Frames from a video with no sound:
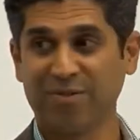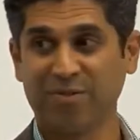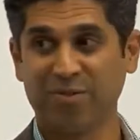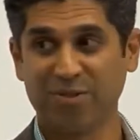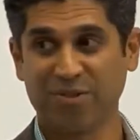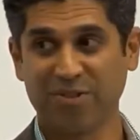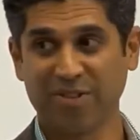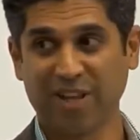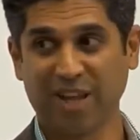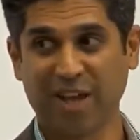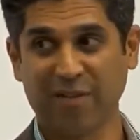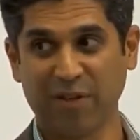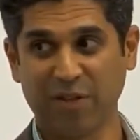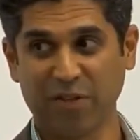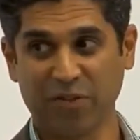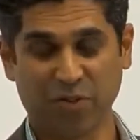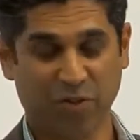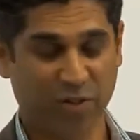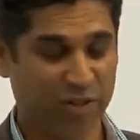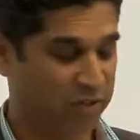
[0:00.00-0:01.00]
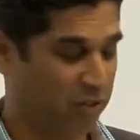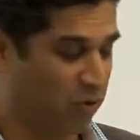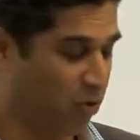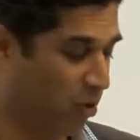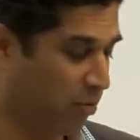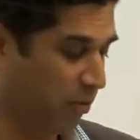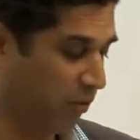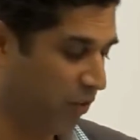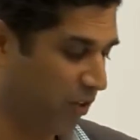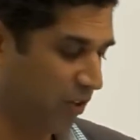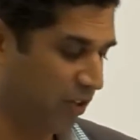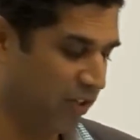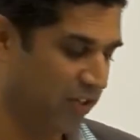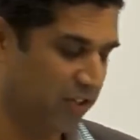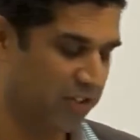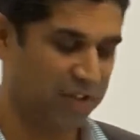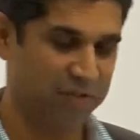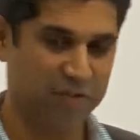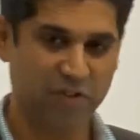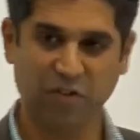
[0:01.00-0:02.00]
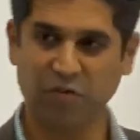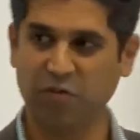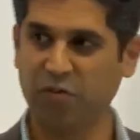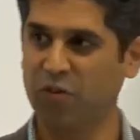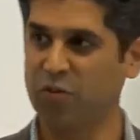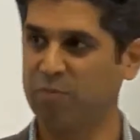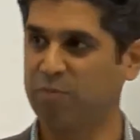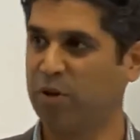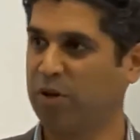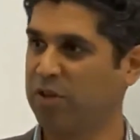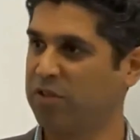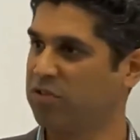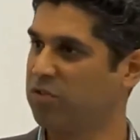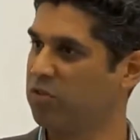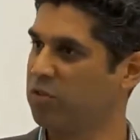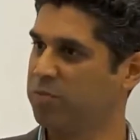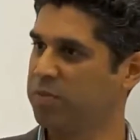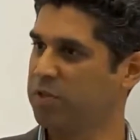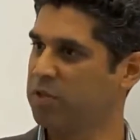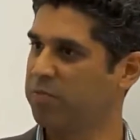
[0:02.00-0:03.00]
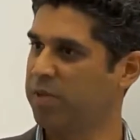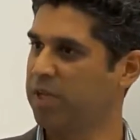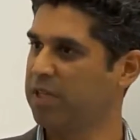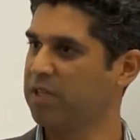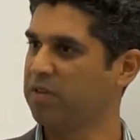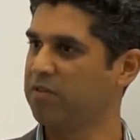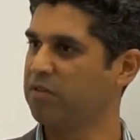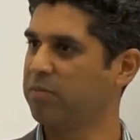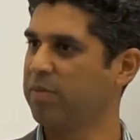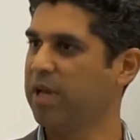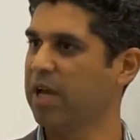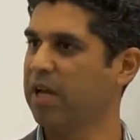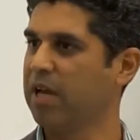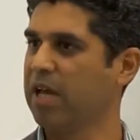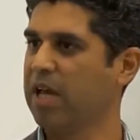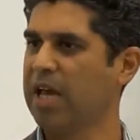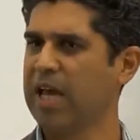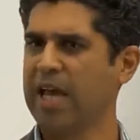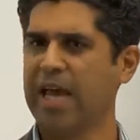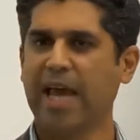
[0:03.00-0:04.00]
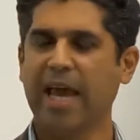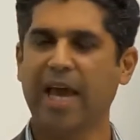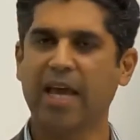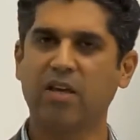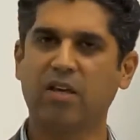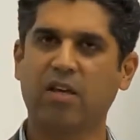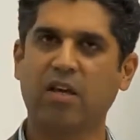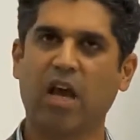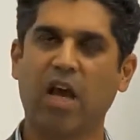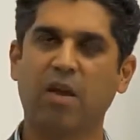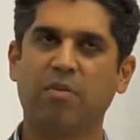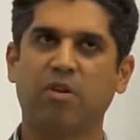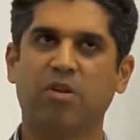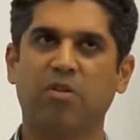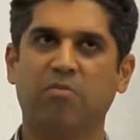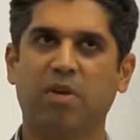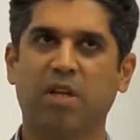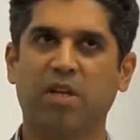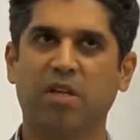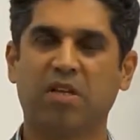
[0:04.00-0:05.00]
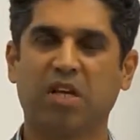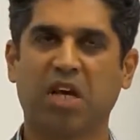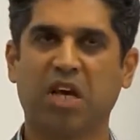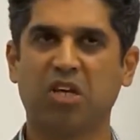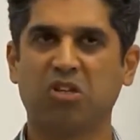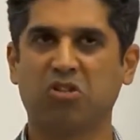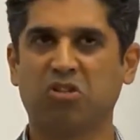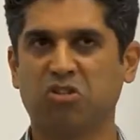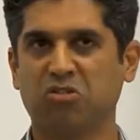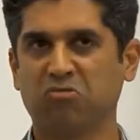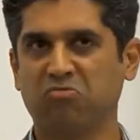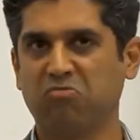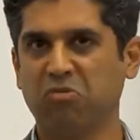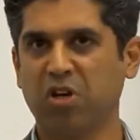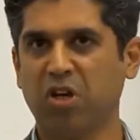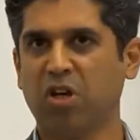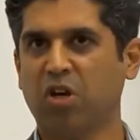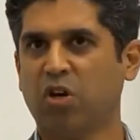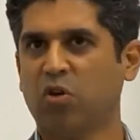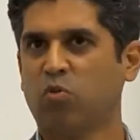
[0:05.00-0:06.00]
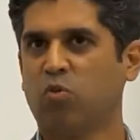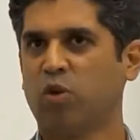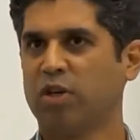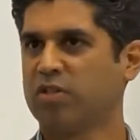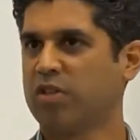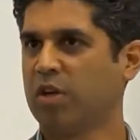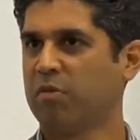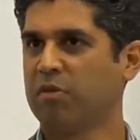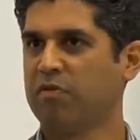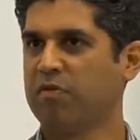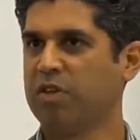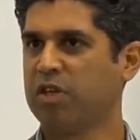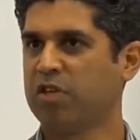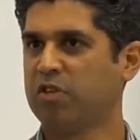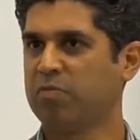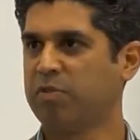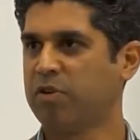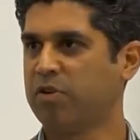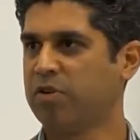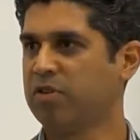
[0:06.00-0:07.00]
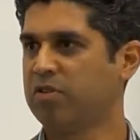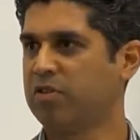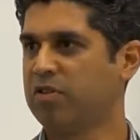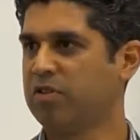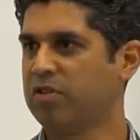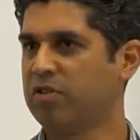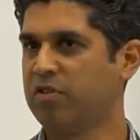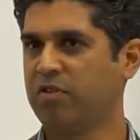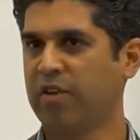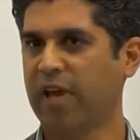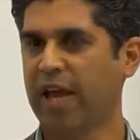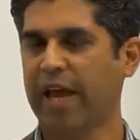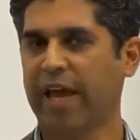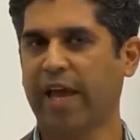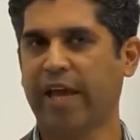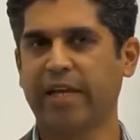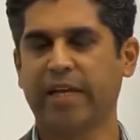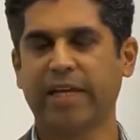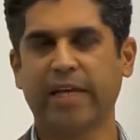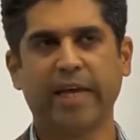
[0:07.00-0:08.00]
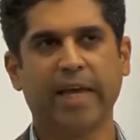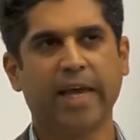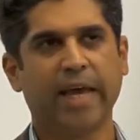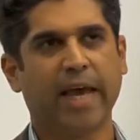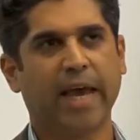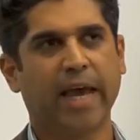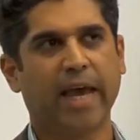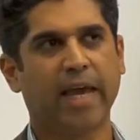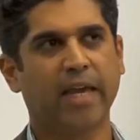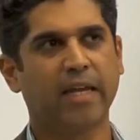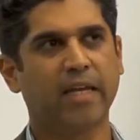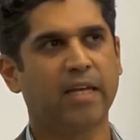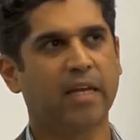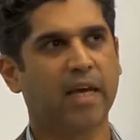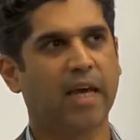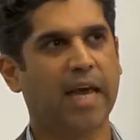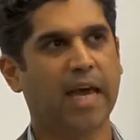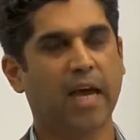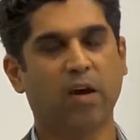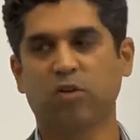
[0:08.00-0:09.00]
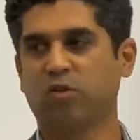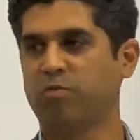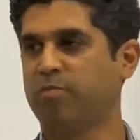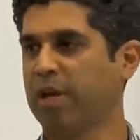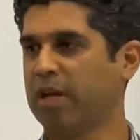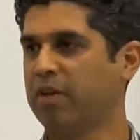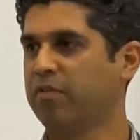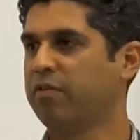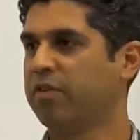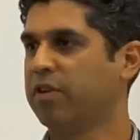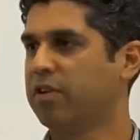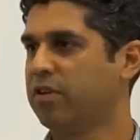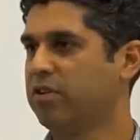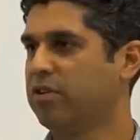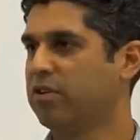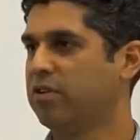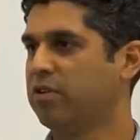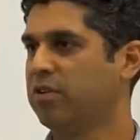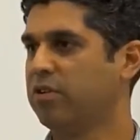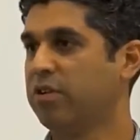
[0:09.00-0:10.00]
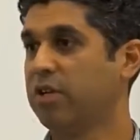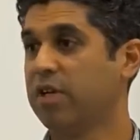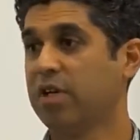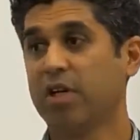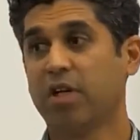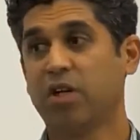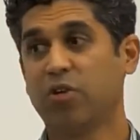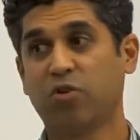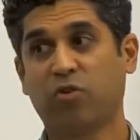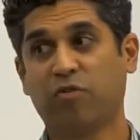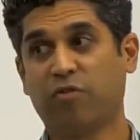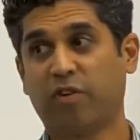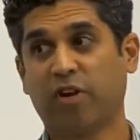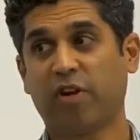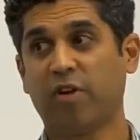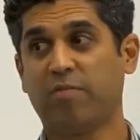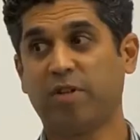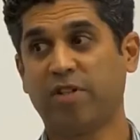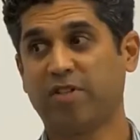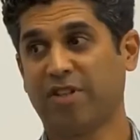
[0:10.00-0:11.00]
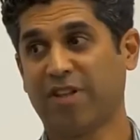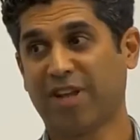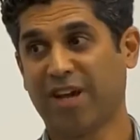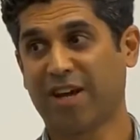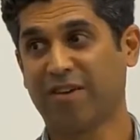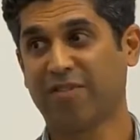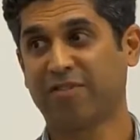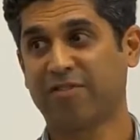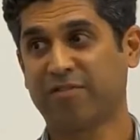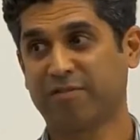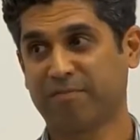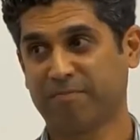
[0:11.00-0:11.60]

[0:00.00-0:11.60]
which is a lovely story. So Rob, if you can just give us a few personal perspectives about how you came into meditation, what some of the experiences you've had, and how it's benefited you in your very busy life.